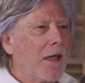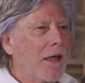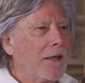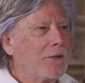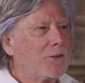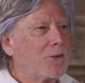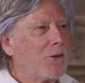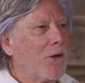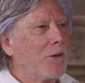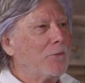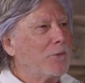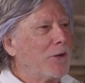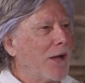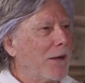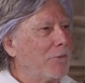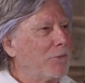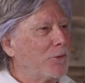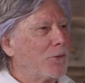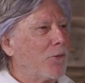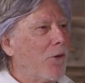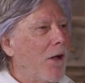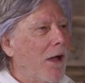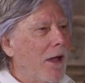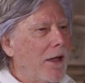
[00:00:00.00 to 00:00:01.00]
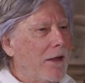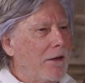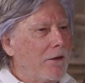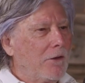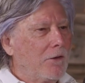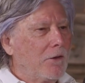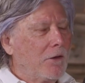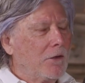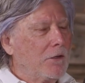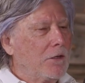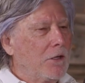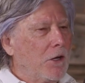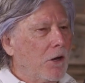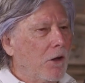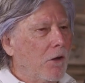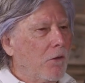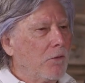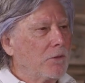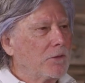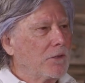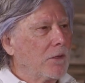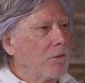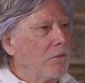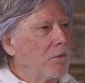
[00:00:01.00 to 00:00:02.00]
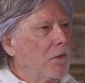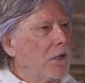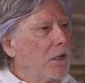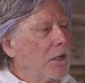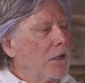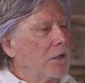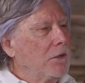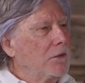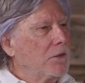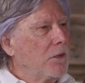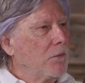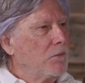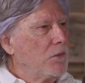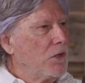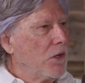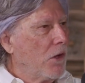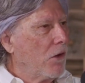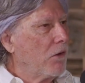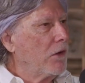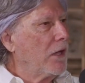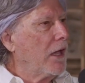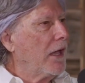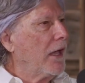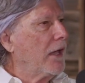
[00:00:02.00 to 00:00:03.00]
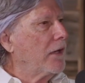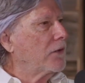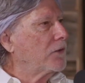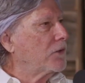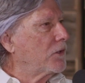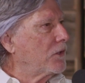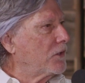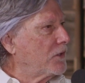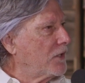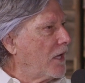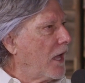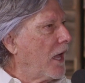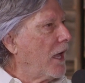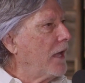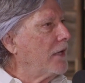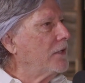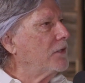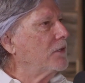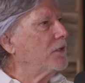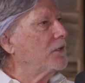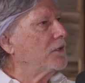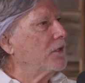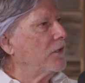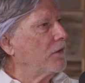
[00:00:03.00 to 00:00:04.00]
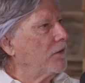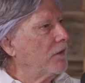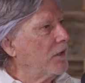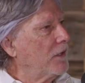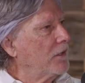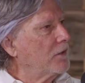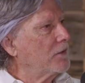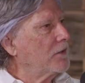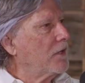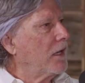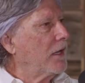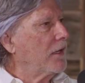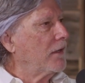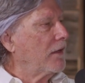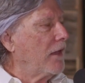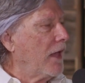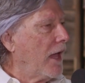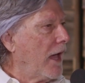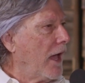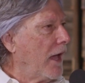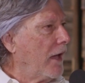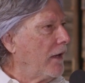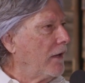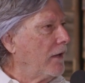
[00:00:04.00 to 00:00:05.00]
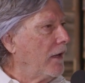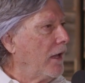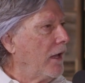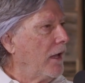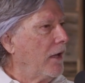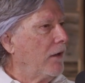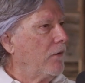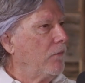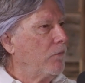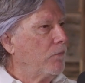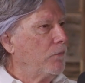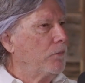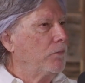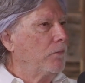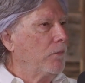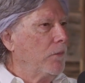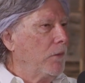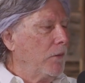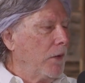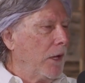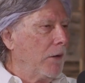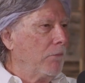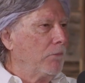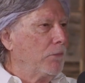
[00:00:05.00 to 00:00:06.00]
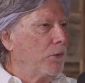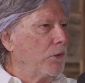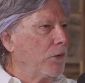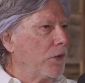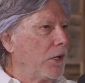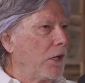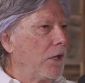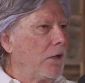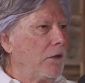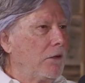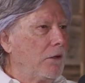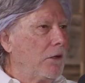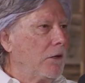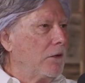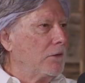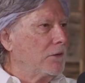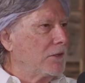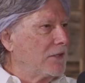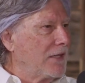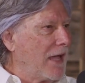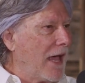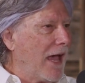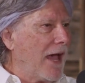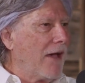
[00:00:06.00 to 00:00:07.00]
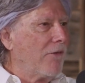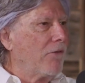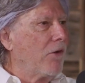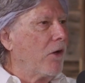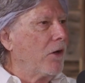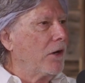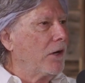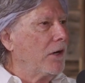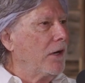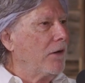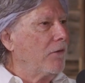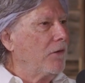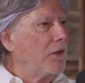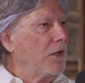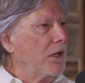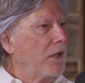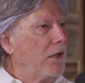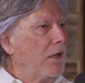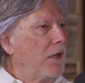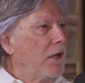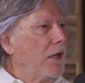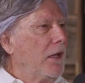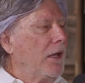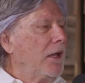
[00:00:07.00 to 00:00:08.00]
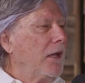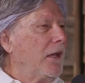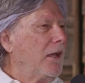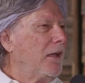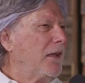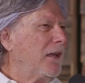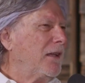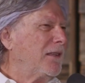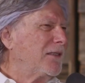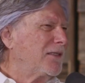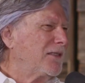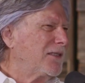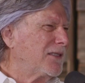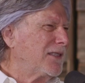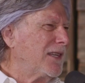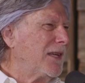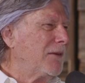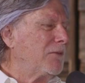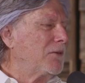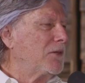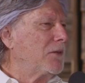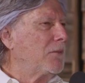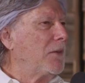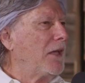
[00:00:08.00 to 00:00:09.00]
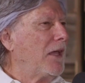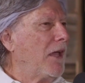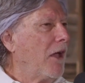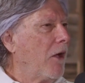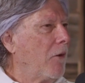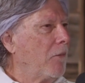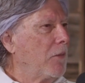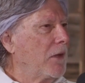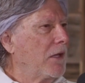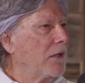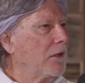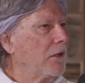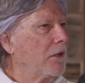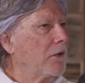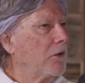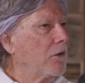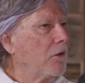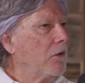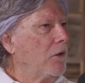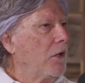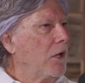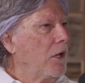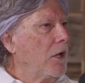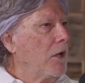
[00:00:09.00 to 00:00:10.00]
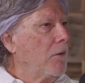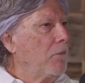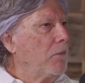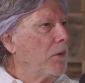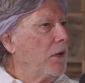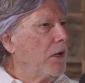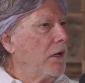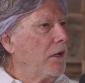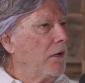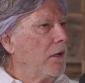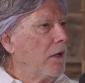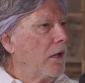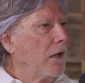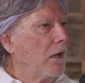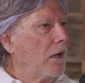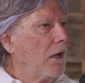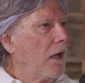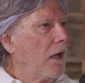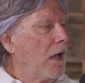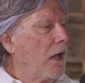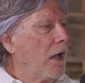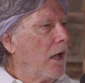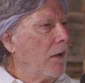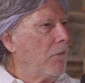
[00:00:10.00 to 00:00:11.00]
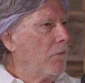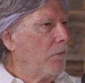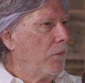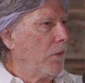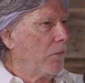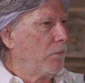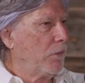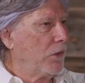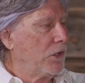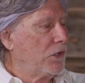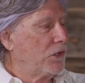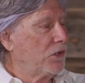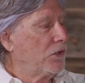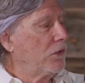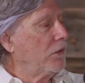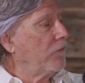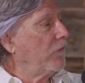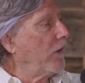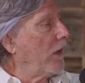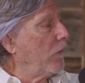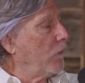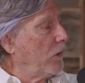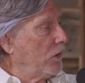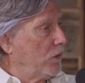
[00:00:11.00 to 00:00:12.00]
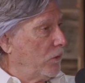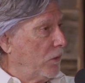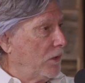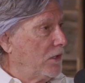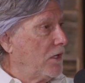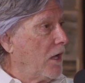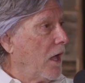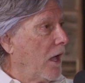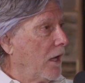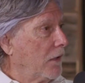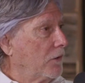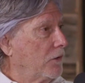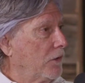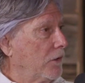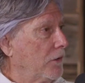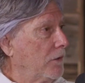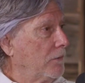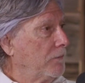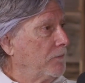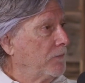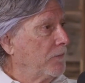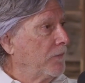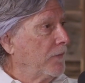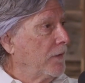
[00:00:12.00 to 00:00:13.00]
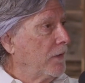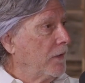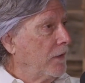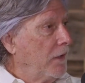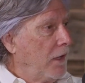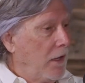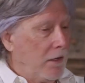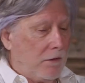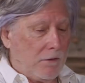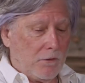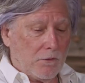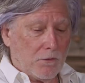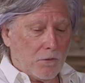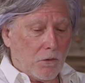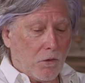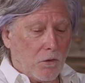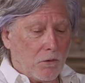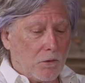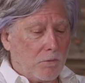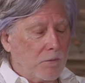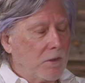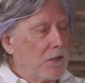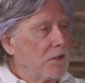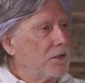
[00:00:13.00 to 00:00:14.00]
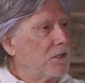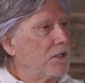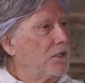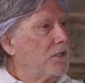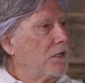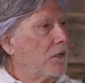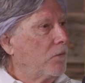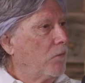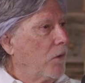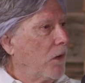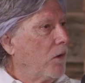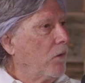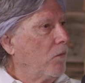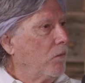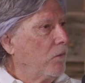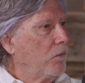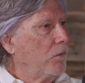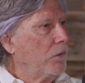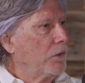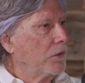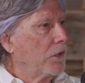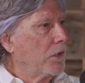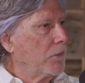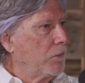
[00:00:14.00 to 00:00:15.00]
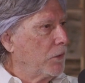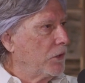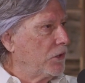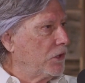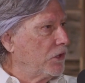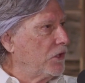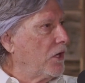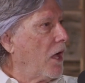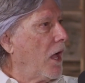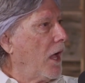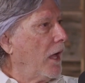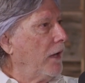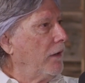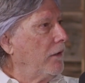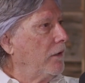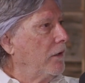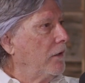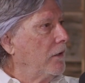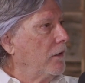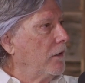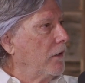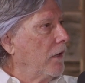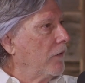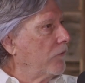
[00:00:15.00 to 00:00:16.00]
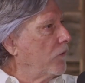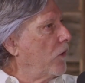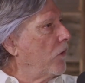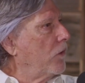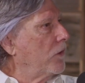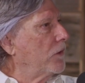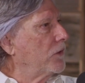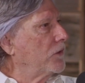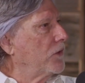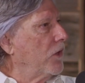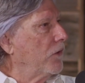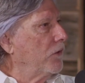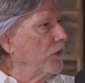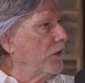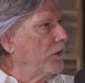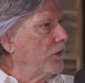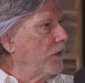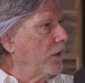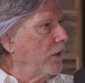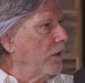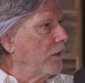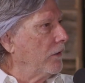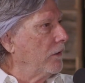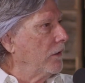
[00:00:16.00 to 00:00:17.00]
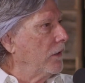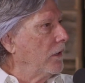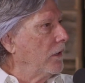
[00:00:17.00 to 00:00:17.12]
And so I'm trying, some yoga exercises and things like that, and putting, salve on it and everything. It seems to be helping a little, but I'm pretty sure if I went to a doctor and told him this, he said, well, we're going to put a shot of cortisone in there.